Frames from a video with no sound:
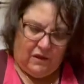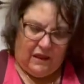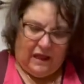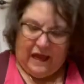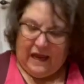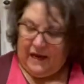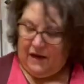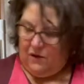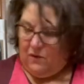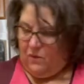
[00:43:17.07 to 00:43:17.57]

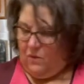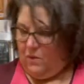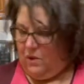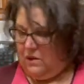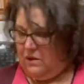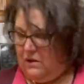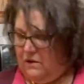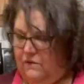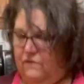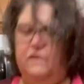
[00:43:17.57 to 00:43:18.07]
like
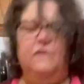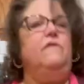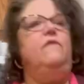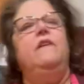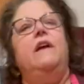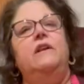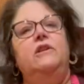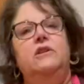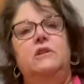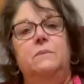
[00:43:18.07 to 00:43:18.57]
all of the
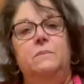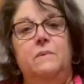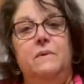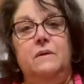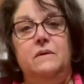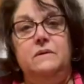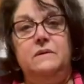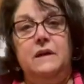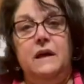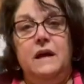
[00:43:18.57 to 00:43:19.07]

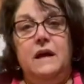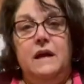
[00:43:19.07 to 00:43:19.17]
vegetables,